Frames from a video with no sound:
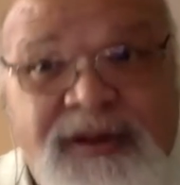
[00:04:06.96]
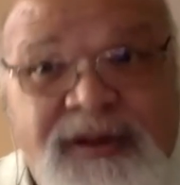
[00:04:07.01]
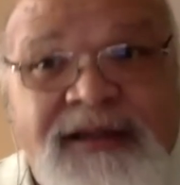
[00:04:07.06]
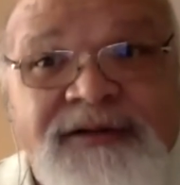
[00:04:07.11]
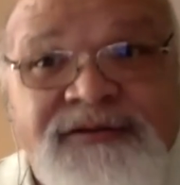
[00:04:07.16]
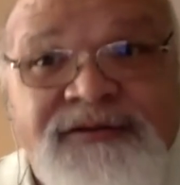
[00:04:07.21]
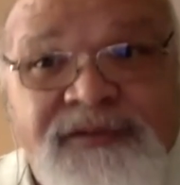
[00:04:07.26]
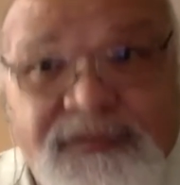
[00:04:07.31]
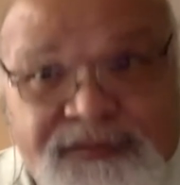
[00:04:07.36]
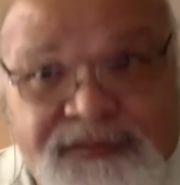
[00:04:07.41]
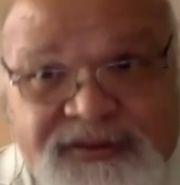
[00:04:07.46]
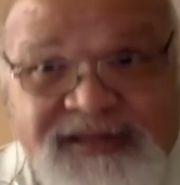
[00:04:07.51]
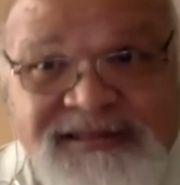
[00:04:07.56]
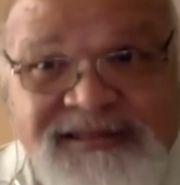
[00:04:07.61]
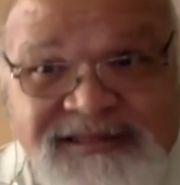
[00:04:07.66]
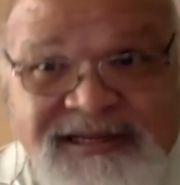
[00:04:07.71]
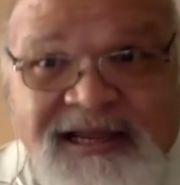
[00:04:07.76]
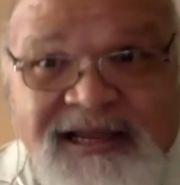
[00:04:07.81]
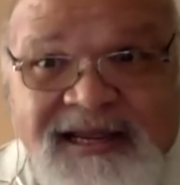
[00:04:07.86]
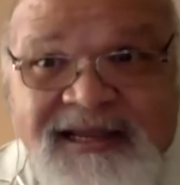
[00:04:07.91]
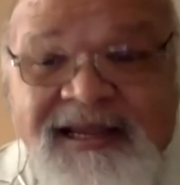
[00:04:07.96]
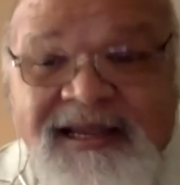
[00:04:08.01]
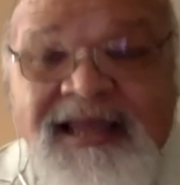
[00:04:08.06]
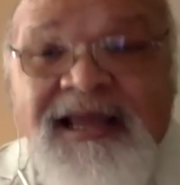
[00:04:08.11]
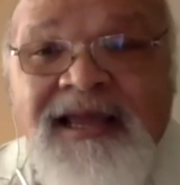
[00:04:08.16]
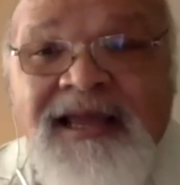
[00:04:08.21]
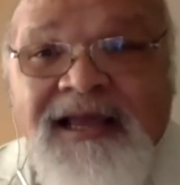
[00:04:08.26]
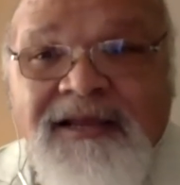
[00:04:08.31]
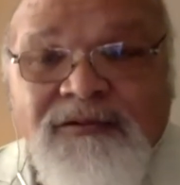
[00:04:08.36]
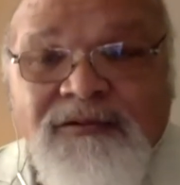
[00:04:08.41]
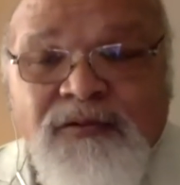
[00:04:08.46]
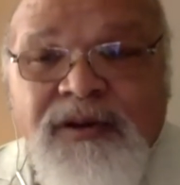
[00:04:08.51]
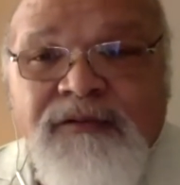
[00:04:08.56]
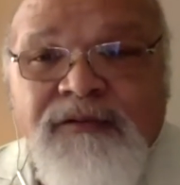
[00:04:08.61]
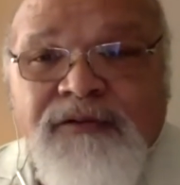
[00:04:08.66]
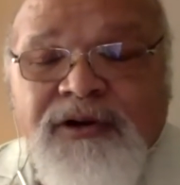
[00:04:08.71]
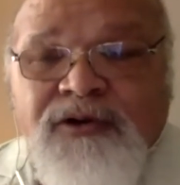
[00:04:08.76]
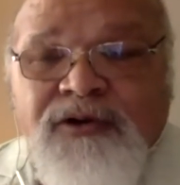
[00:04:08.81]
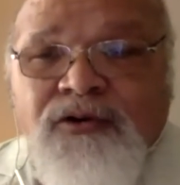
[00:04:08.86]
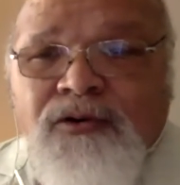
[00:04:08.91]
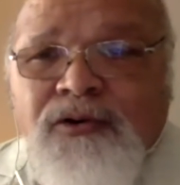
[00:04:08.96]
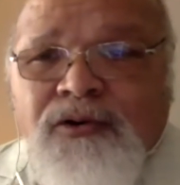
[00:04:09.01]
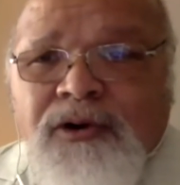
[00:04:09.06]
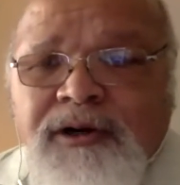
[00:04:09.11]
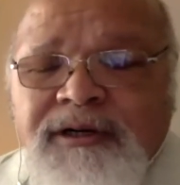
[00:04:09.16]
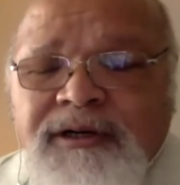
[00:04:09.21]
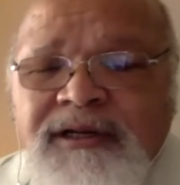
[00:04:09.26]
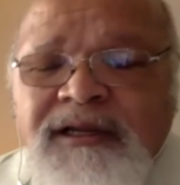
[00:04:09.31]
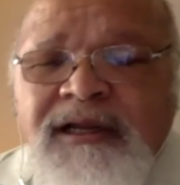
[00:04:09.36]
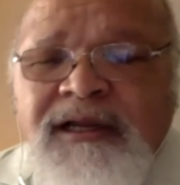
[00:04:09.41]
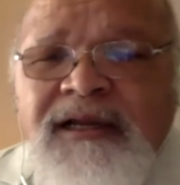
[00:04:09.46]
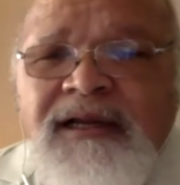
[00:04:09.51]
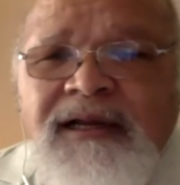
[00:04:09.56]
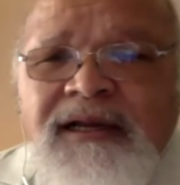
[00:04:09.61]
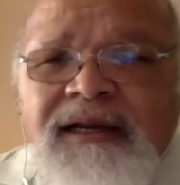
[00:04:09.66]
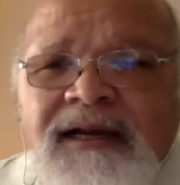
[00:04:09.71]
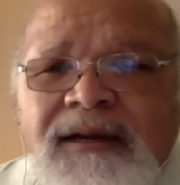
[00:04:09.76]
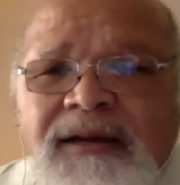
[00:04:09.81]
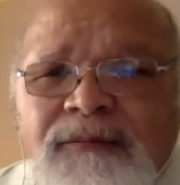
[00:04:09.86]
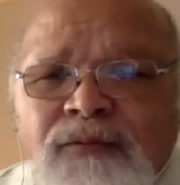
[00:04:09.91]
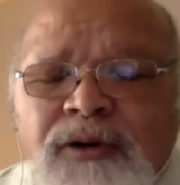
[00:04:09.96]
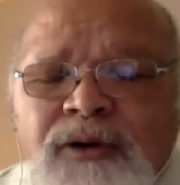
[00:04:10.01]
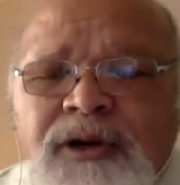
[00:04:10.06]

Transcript: till this day as we record. What are your